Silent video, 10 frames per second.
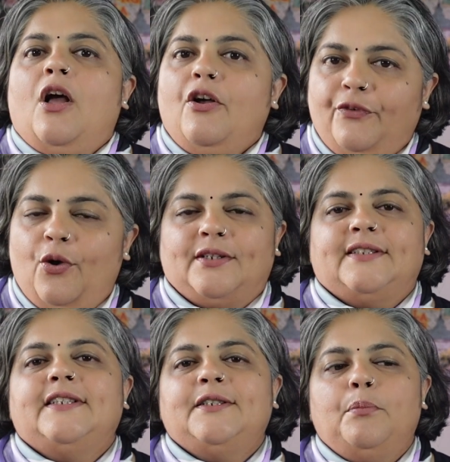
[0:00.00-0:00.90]
Of course,
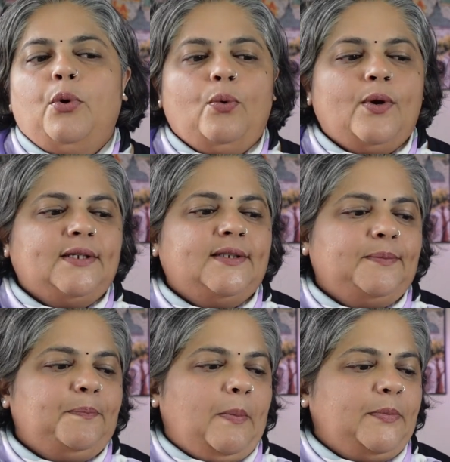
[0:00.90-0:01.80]
this book
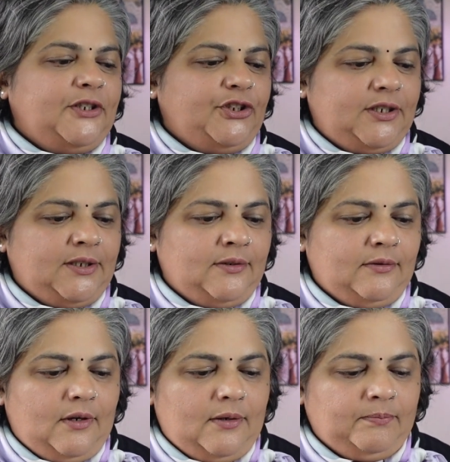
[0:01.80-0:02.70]
was published in